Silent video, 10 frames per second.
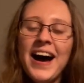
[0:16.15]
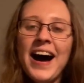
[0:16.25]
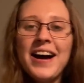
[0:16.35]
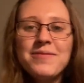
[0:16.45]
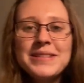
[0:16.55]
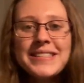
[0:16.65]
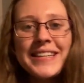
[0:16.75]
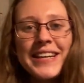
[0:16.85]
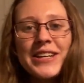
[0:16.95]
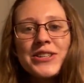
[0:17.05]
I've been
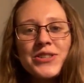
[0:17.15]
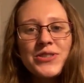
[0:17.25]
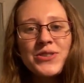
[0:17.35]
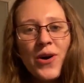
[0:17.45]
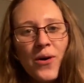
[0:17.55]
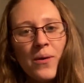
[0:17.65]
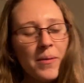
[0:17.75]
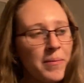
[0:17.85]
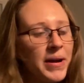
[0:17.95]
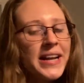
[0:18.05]
seeing so
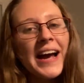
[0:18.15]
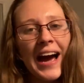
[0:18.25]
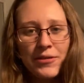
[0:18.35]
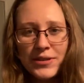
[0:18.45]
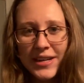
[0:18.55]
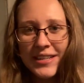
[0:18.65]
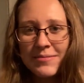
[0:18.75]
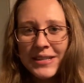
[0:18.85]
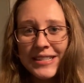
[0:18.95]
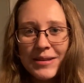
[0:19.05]
many
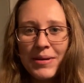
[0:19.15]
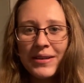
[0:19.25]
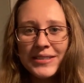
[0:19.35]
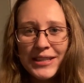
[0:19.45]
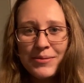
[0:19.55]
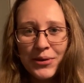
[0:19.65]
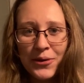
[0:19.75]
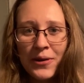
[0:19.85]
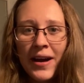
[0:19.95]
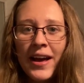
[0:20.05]
advertisements about
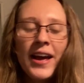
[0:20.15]
TEMU